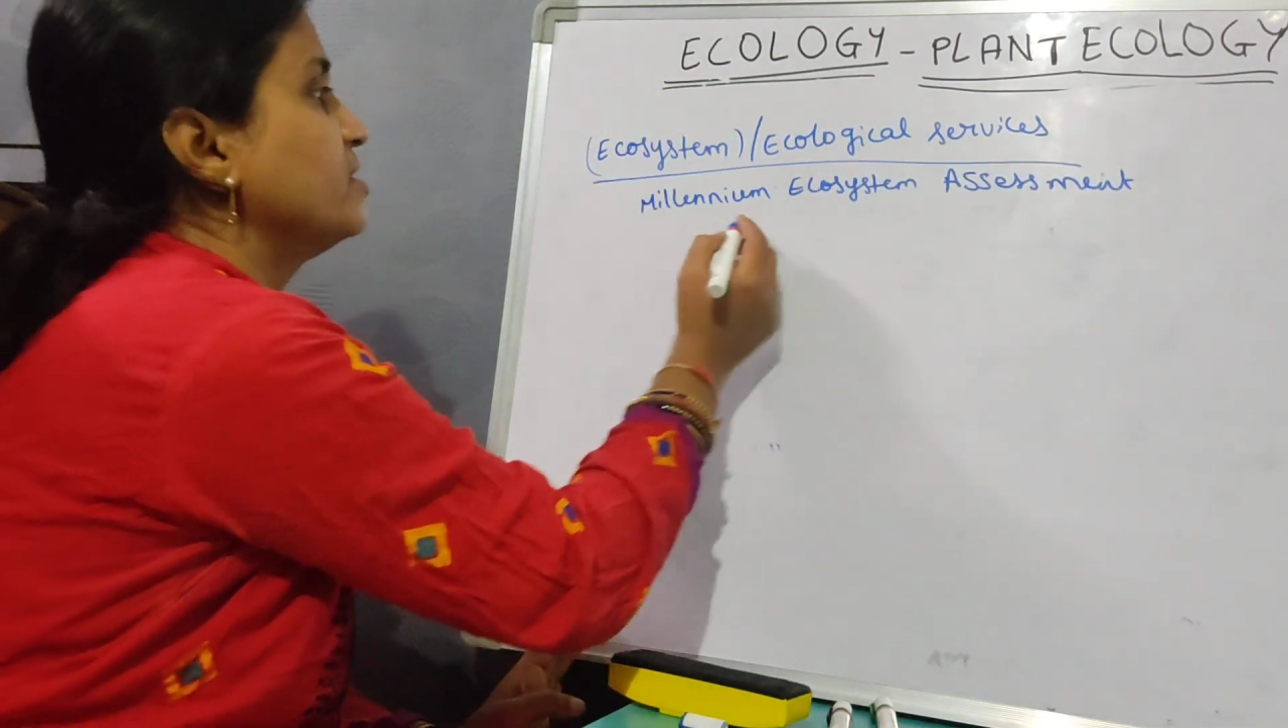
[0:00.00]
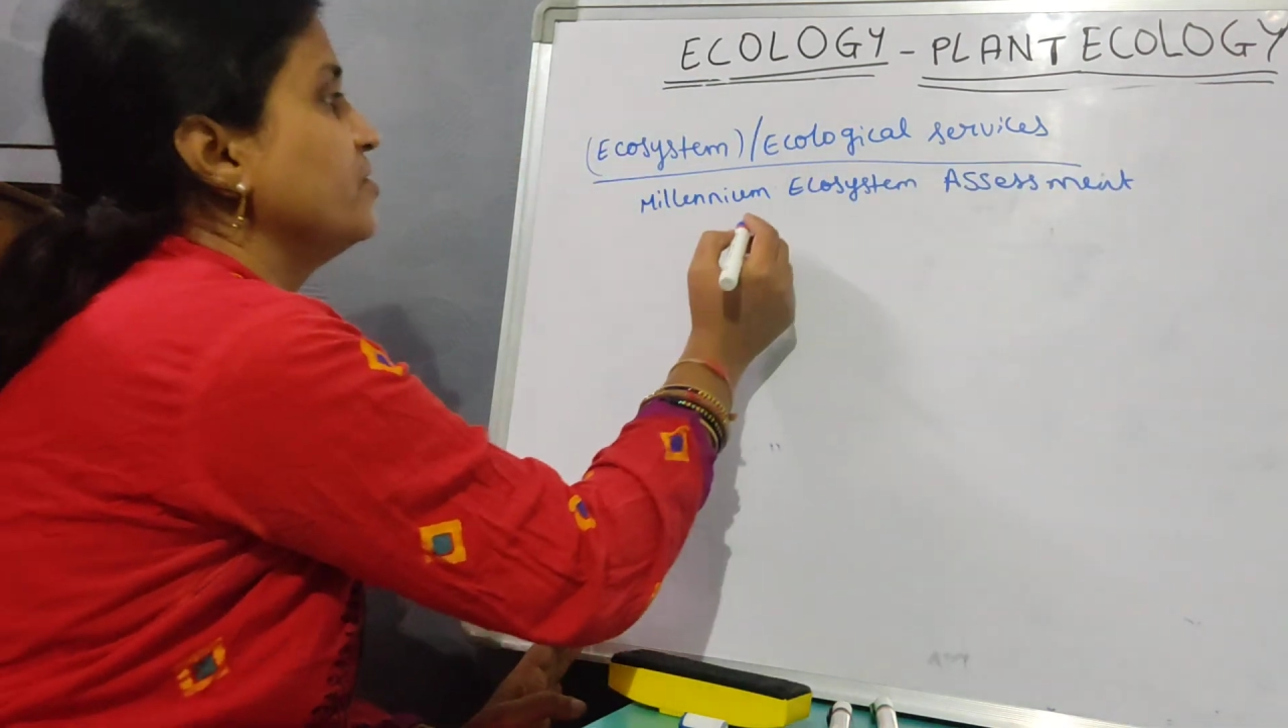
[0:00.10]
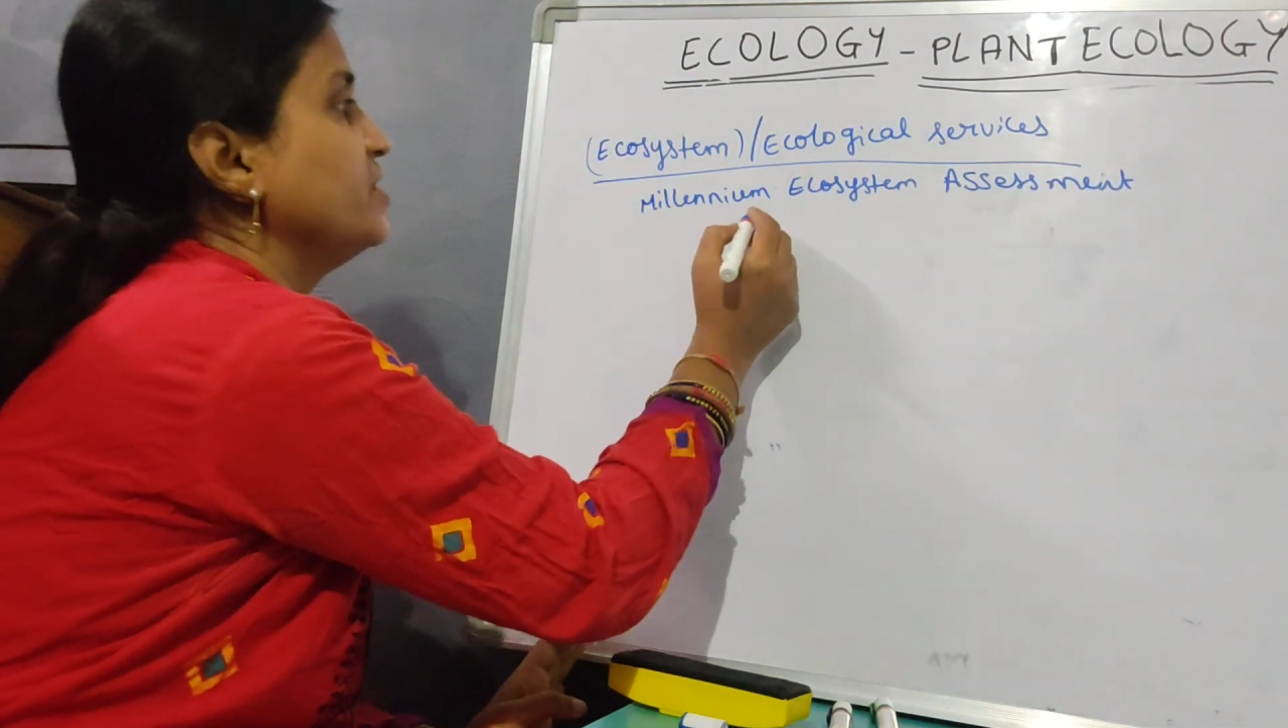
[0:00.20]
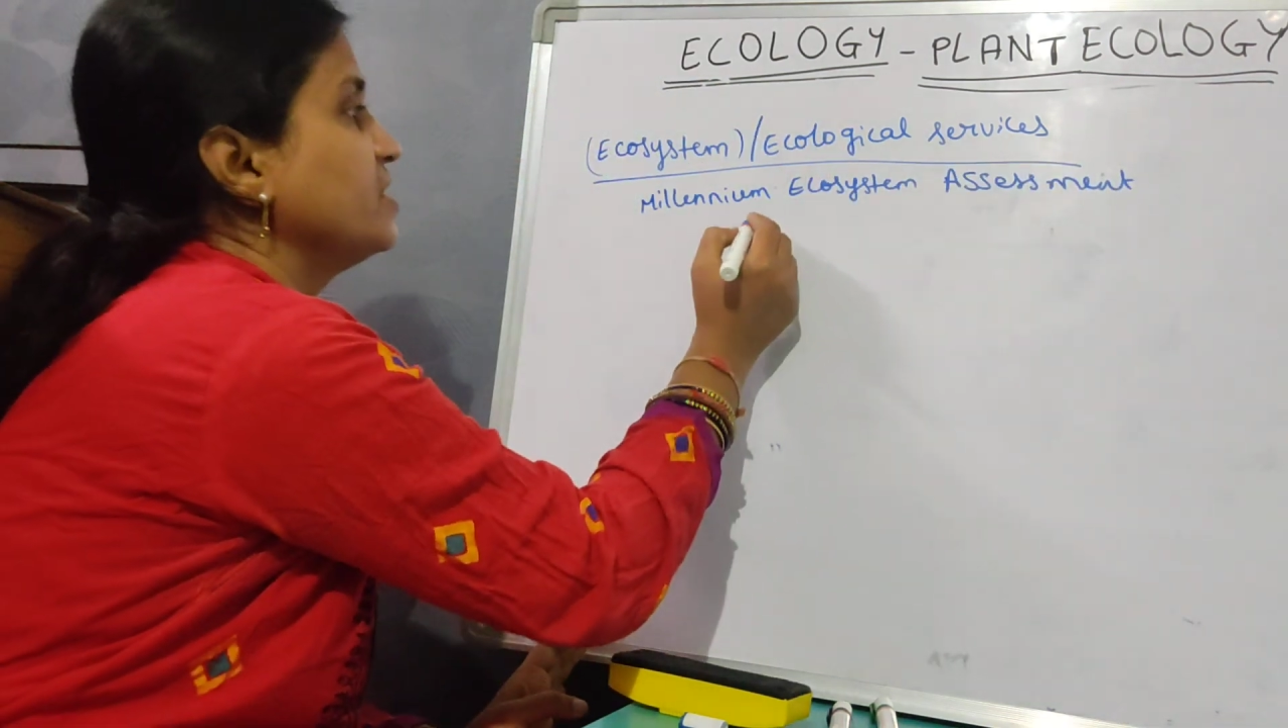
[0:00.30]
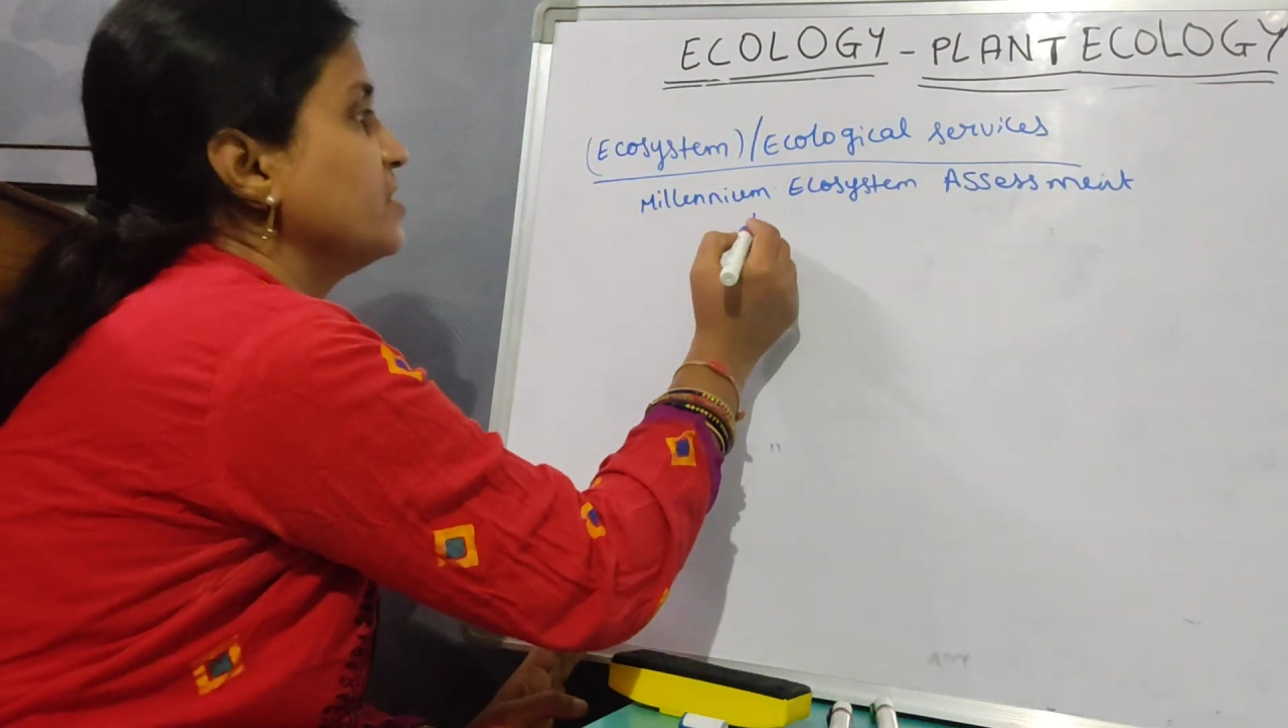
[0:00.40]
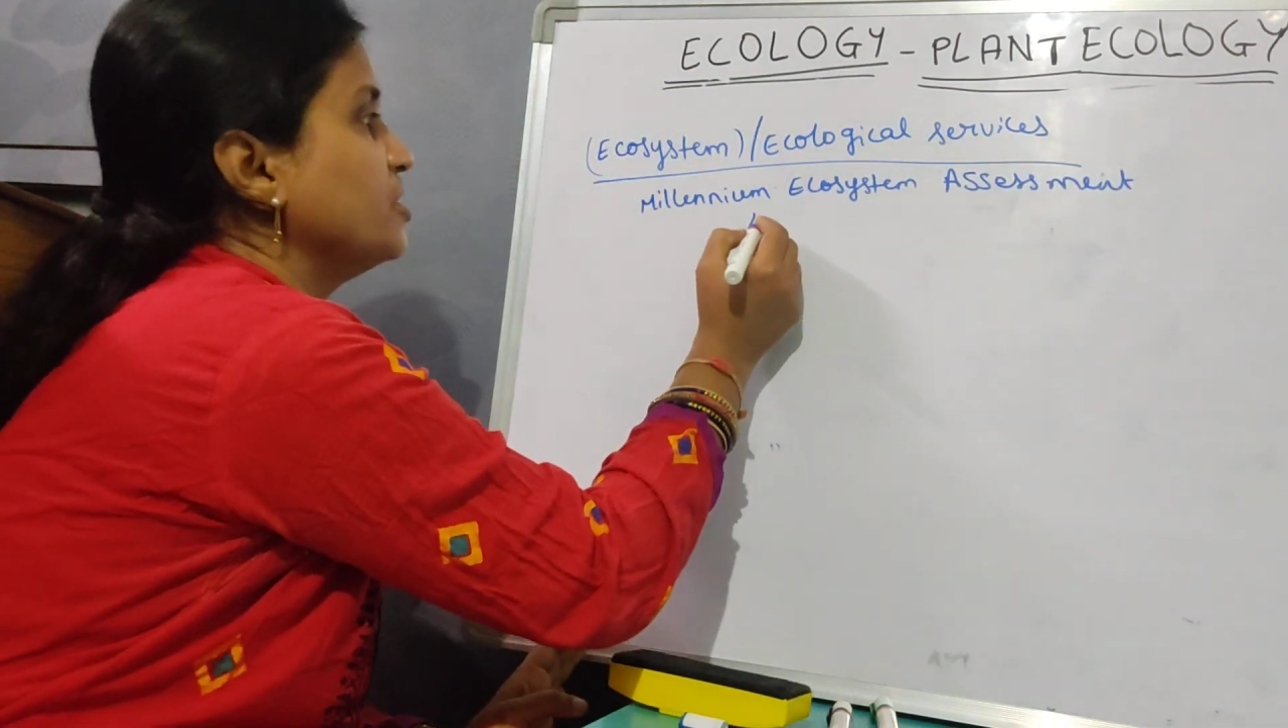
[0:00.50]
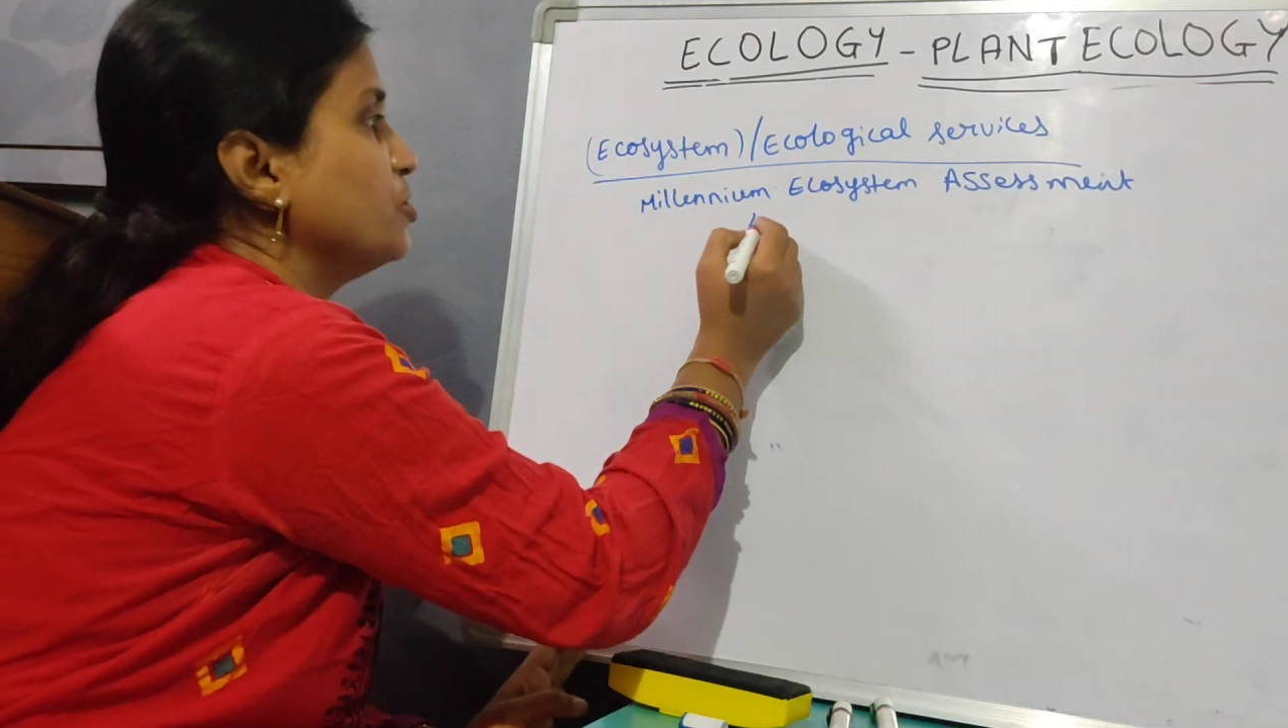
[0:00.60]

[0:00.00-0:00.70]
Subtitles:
services